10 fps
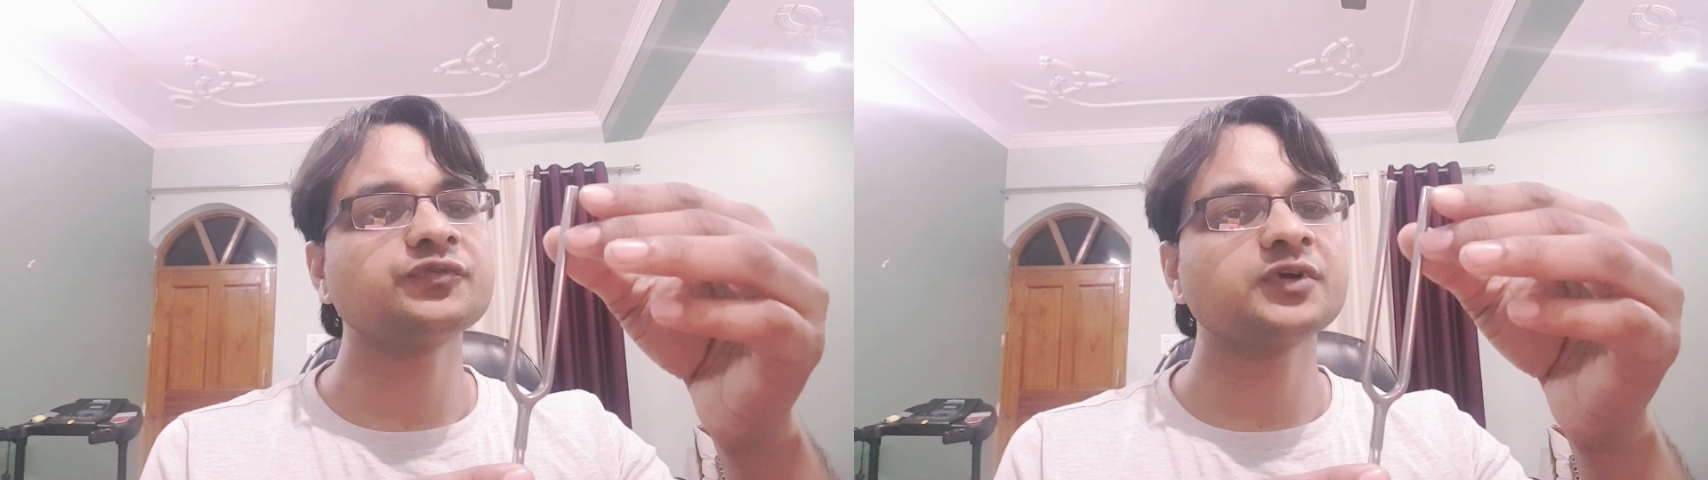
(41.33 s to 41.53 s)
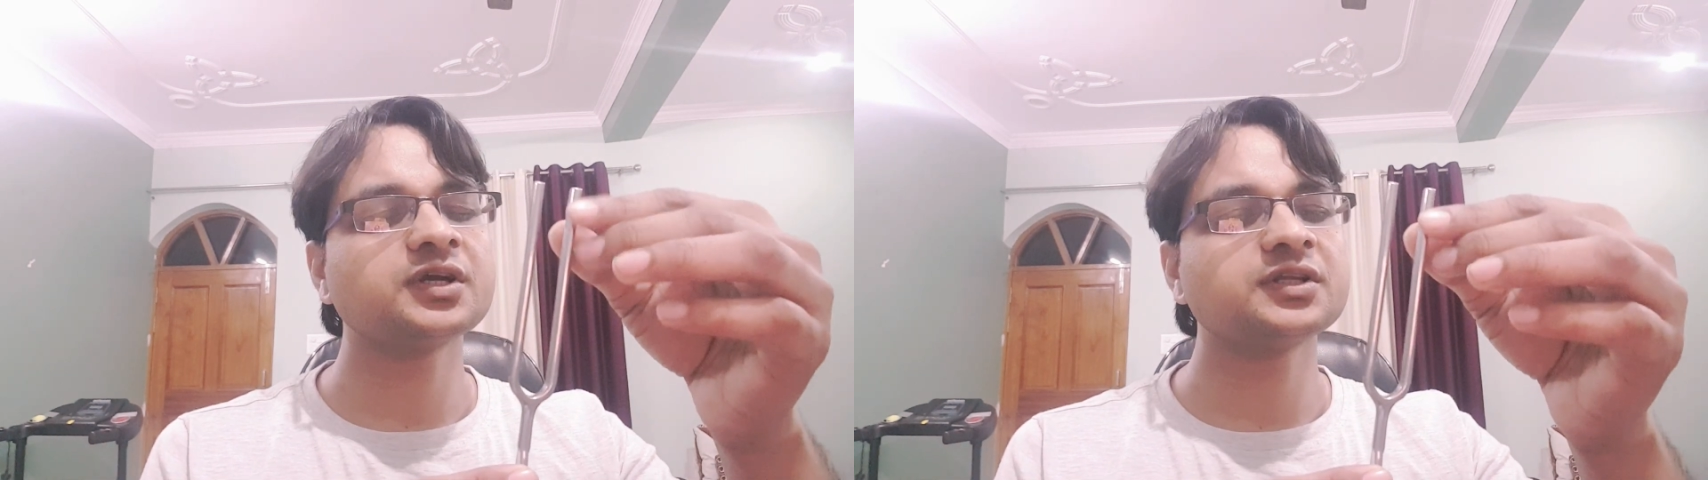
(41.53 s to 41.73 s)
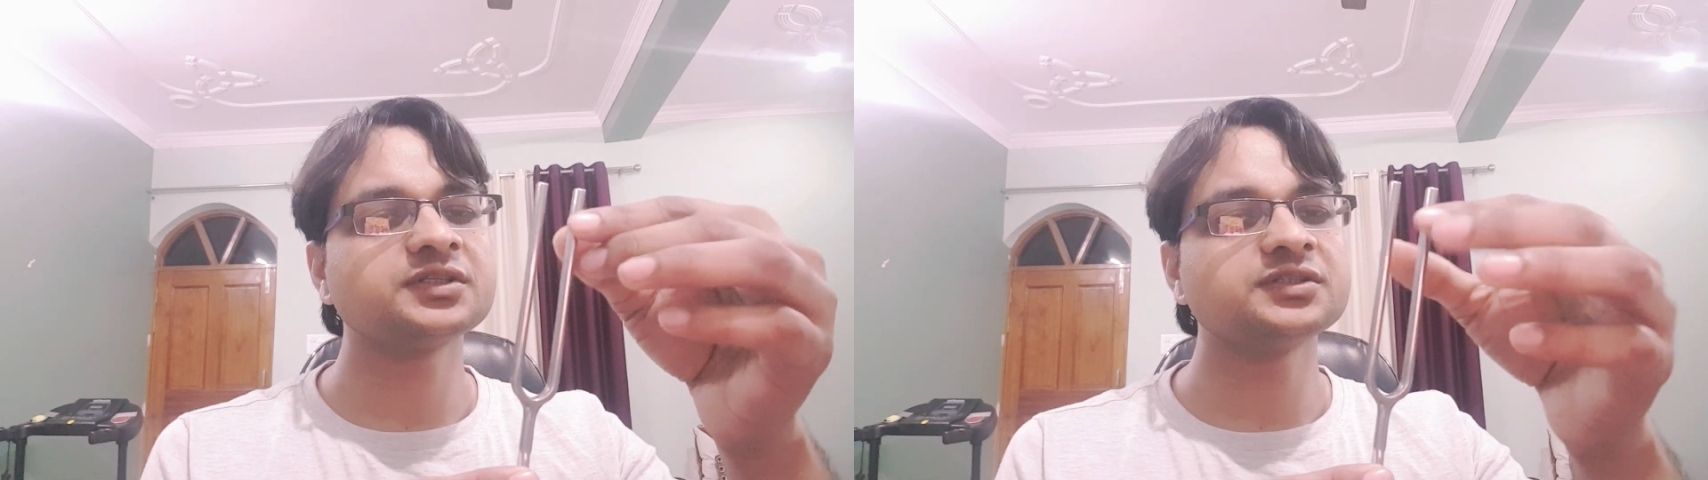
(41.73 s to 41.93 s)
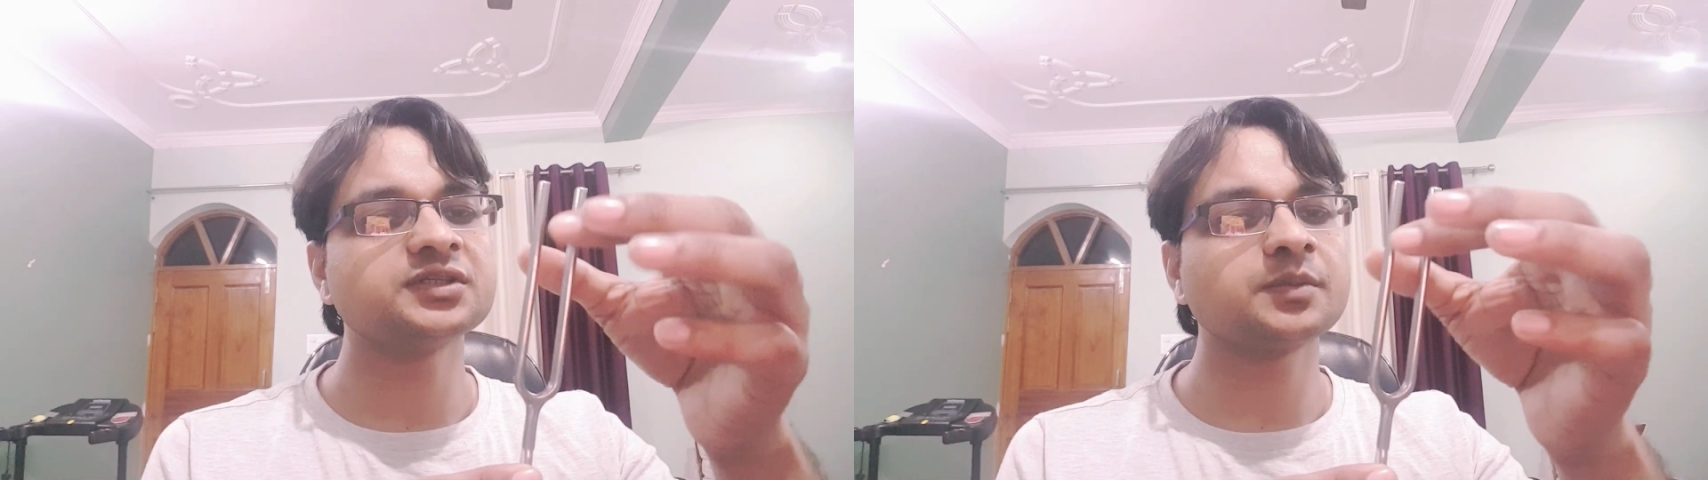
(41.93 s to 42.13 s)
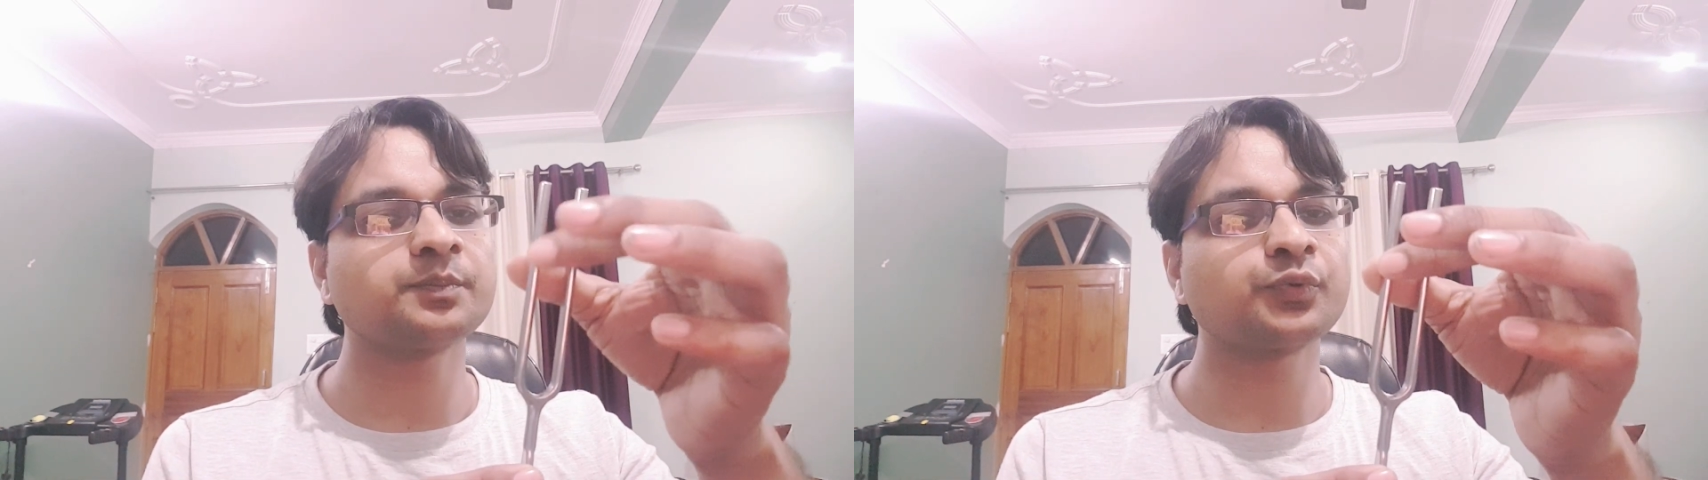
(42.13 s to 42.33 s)
fork are these are
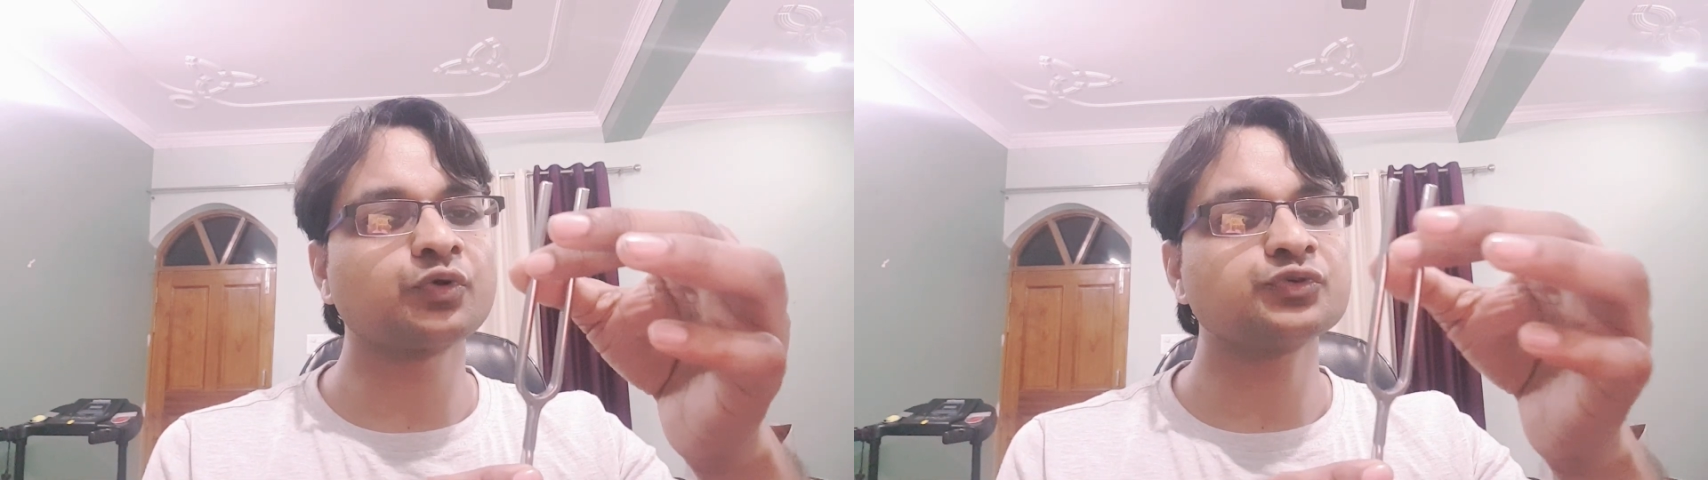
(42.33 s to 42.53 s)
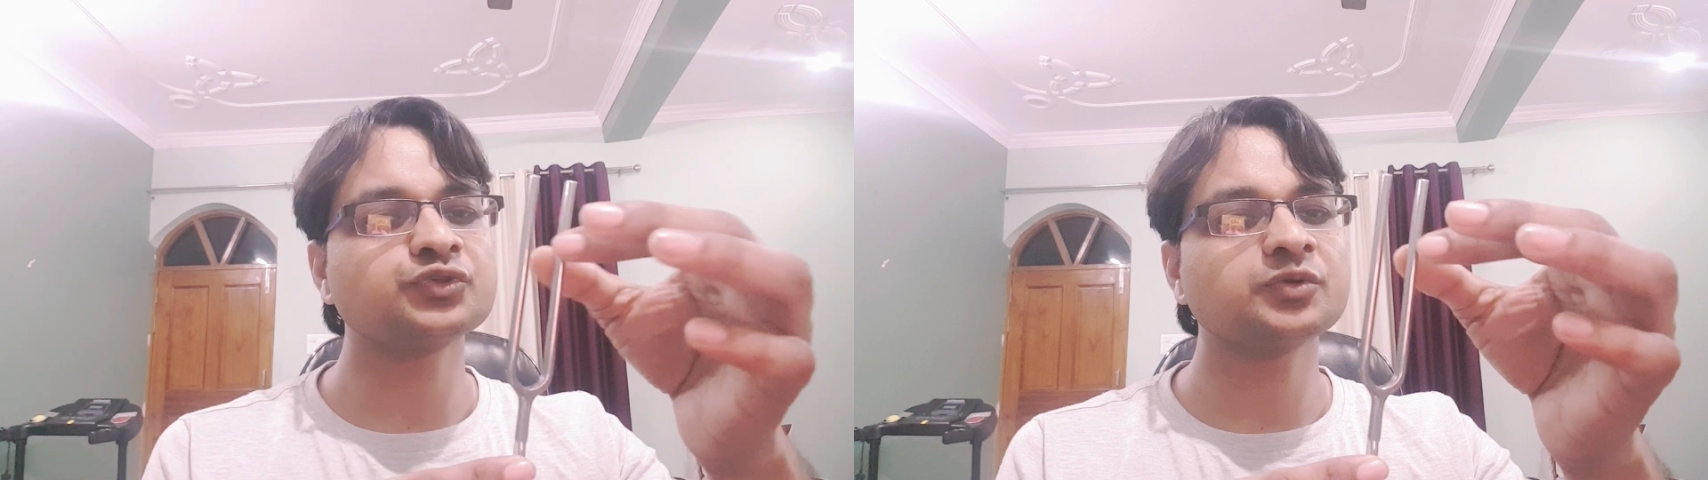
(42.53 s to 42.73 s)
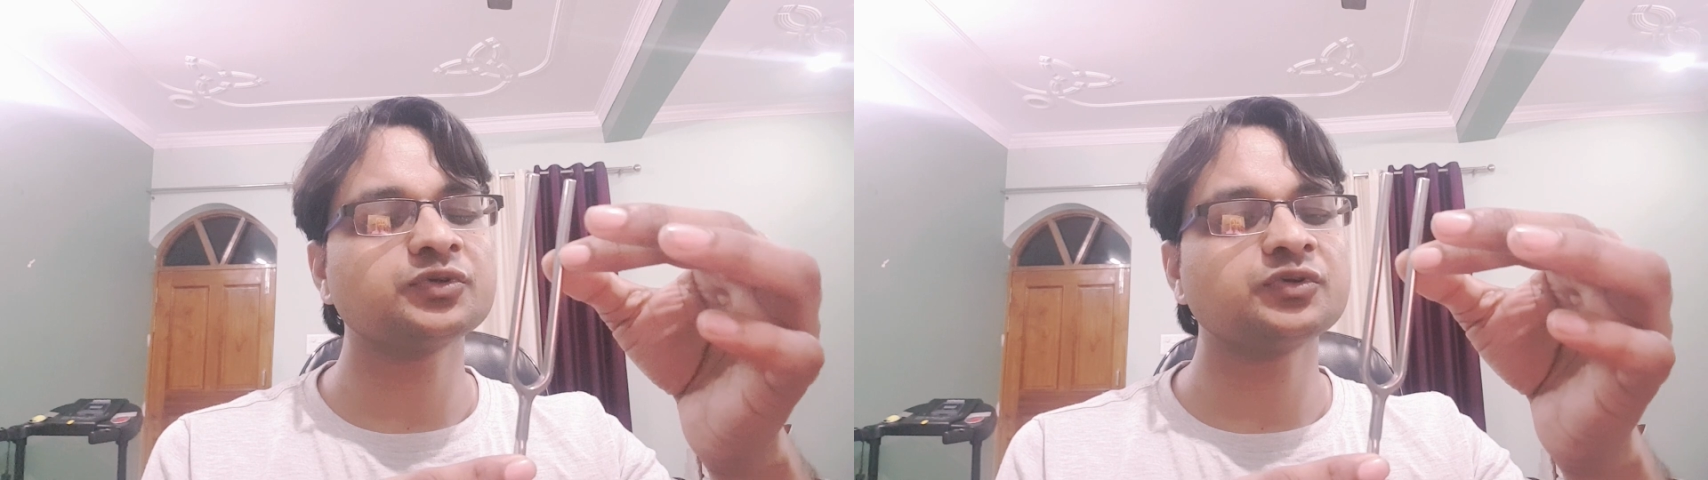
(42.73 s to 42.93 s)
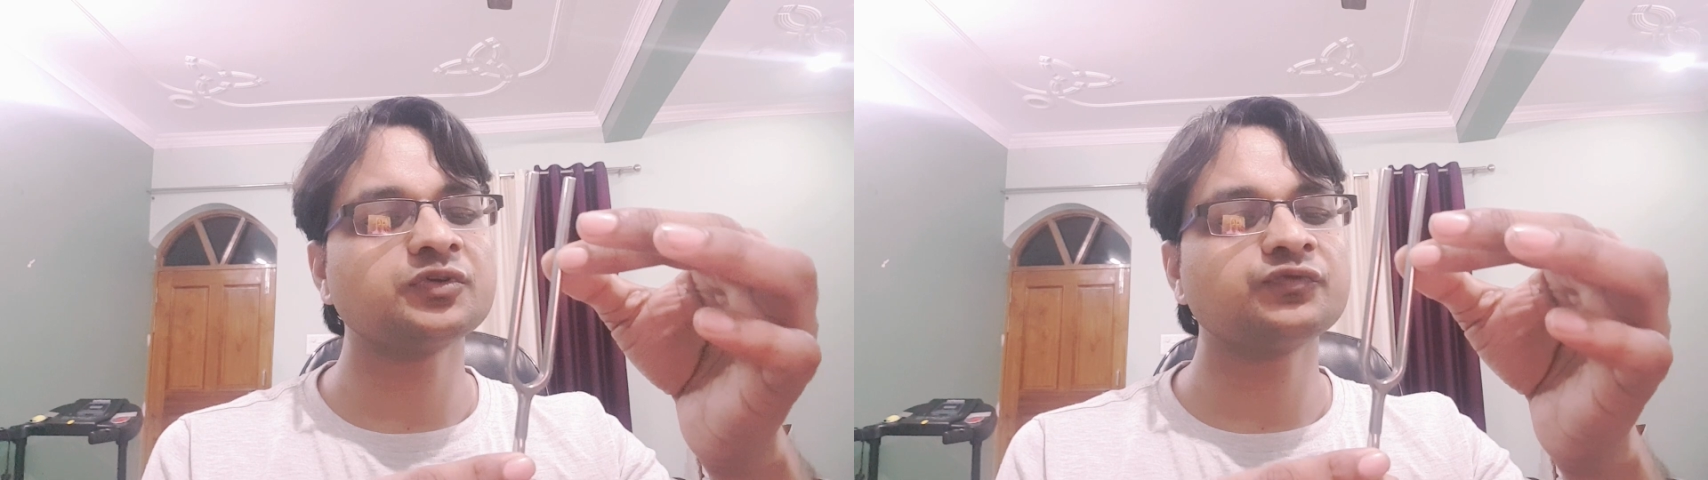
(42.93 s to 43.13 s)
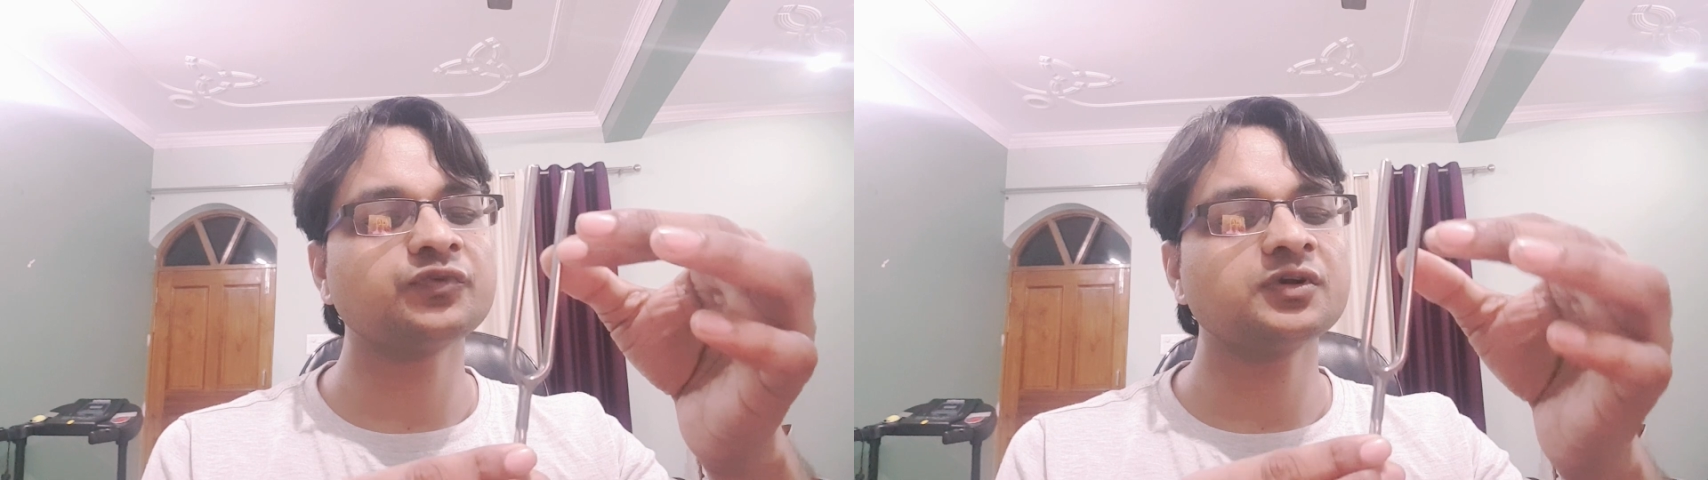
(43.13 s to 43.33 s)
the prongs of the
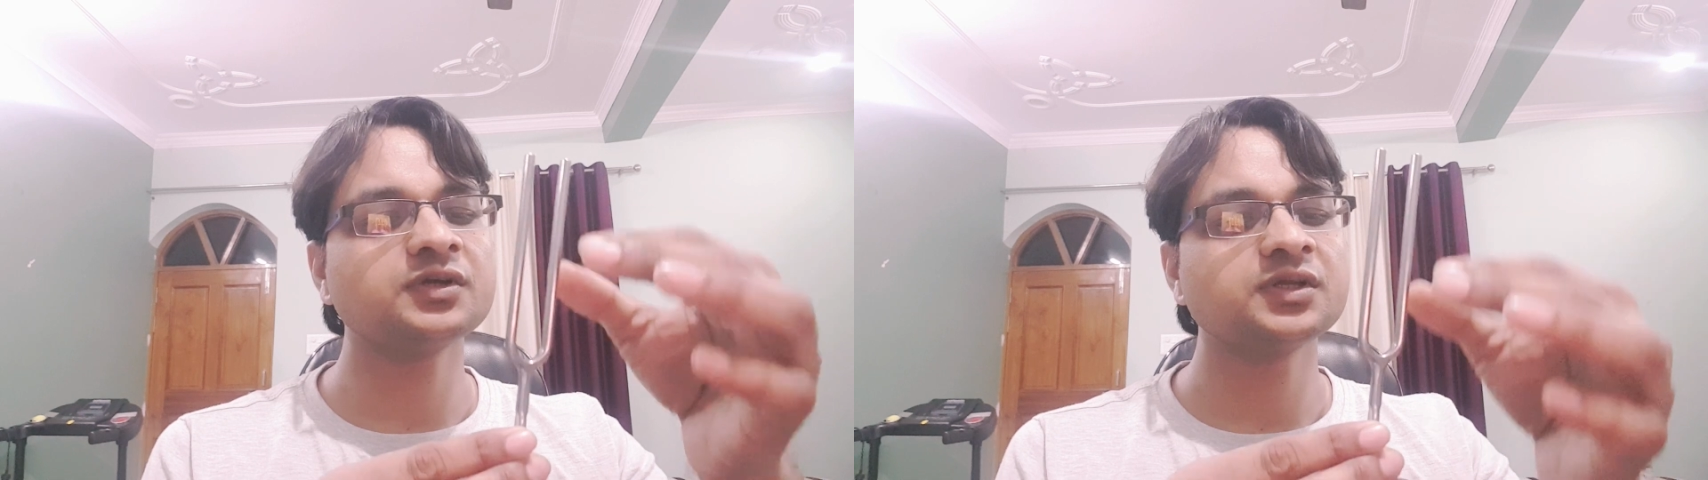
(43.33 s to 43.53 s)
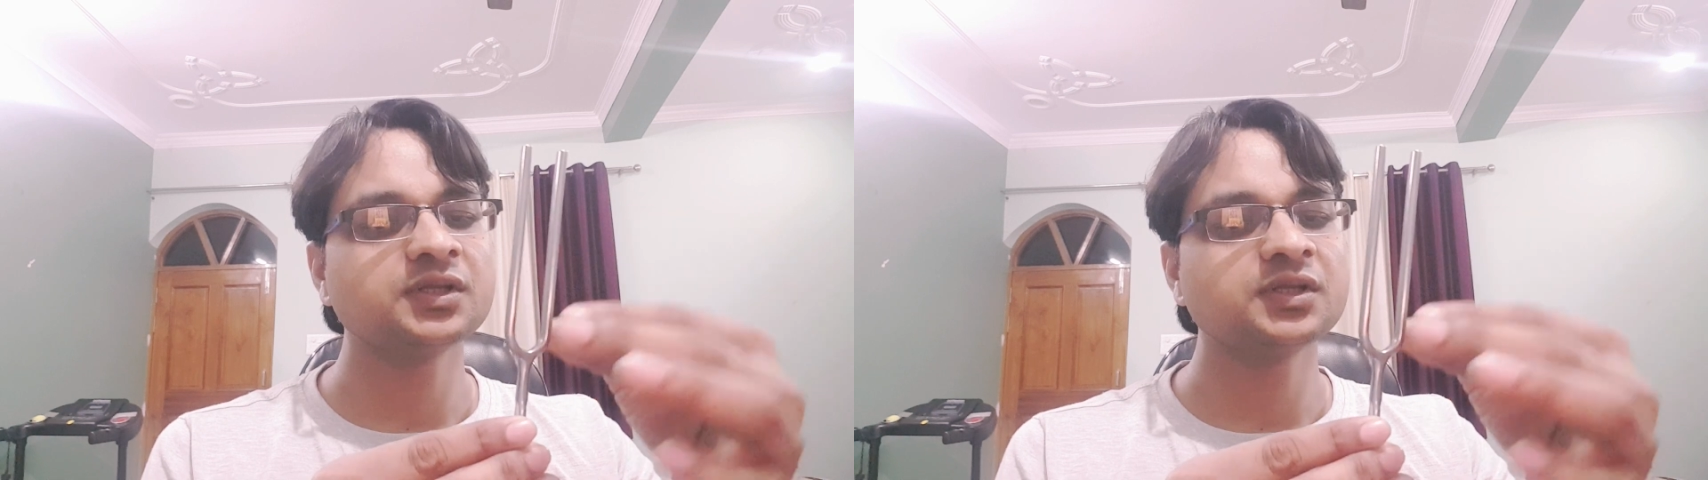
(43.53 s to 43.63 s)
tuning fork.